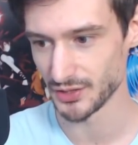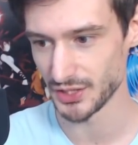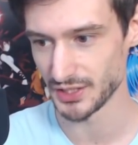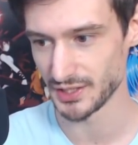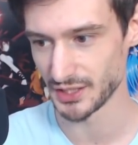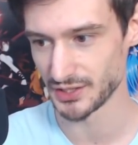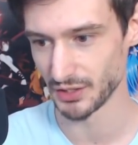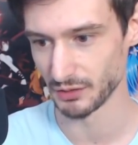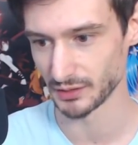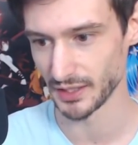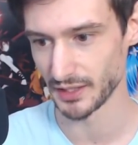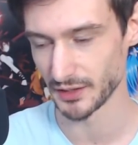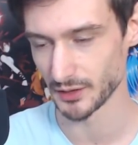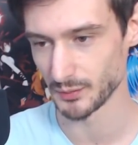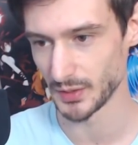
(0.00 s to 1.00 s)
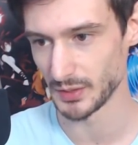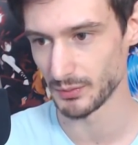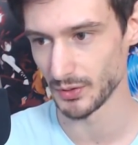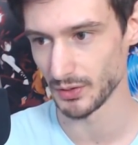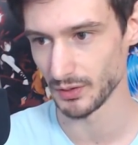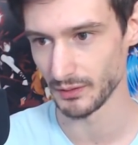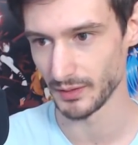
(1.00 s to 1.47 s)
She says, "Don't rely on other
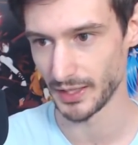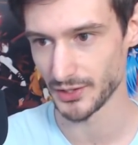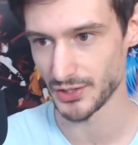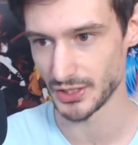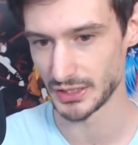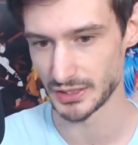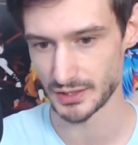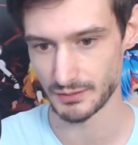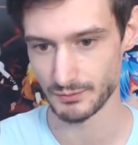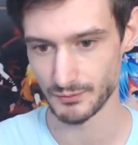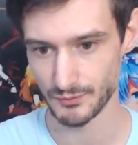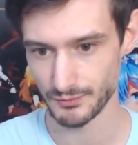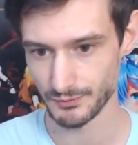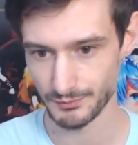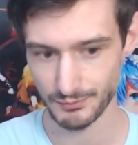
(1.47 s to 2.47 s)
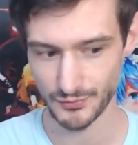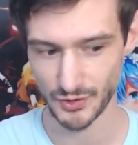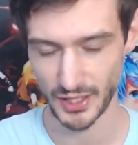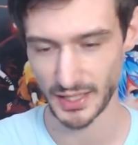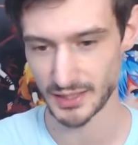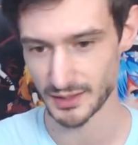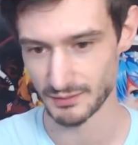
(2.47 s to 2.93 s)
people," as she's
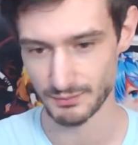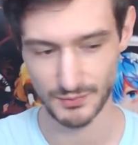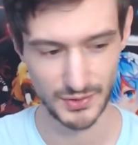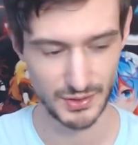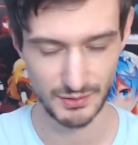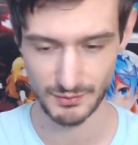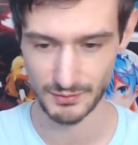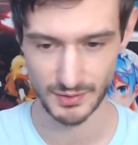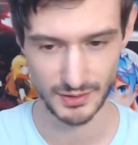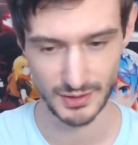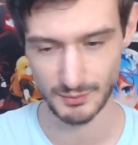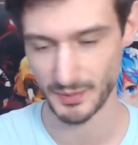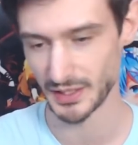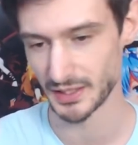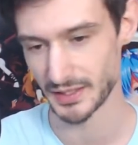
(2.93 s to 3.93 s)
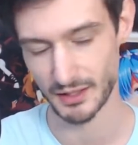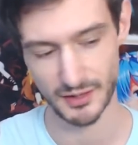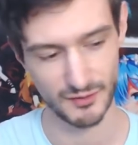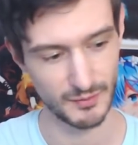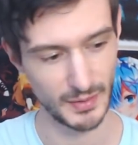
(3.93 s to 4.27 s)
trying to spin a narrative.